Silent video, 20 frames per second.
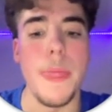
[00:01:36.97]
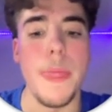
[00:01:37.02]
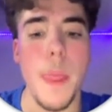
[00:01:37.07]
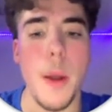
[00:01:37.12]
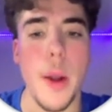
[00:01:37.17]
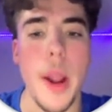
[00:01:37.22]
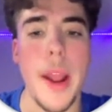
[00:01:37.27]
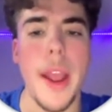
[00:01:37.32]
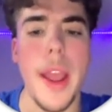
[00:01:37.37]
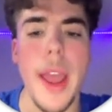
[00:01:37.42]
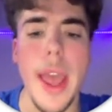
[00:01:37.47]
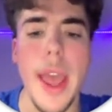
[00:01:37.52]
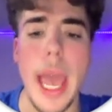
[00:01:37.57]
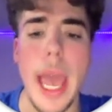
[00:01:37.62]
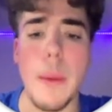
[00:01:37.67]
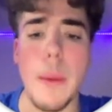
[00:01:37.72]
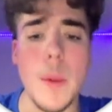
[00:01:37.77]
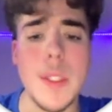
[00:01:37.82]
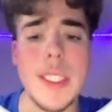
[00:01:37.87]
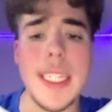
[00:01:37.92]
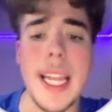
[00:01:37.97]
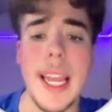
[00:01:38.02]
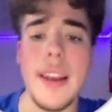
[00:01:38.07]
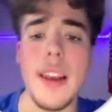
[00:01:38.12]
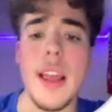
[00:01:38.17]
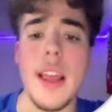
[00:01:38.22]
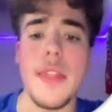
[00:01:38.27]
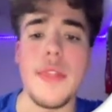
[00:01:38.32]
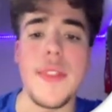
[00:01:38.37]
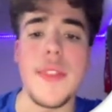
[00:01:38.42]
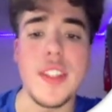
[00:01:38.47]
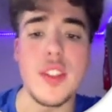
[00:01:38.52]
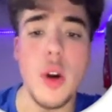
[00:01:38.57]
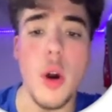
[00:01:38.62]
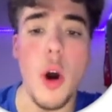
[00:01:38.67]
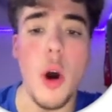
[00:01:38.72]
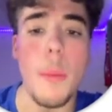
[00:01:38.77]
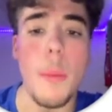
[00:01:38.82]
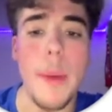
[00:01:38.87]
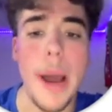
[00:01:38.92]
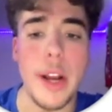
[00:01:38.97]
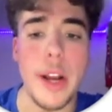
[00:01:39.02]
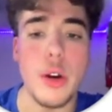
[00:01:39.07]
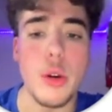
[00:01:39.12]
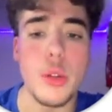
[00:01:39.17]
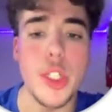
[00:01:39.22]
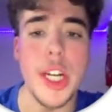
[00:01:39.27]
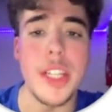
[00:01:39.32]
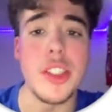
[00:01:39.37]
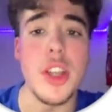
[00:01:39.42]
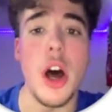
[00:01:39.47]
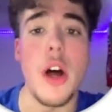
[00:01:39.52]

Okay, and once again, these are all micro trends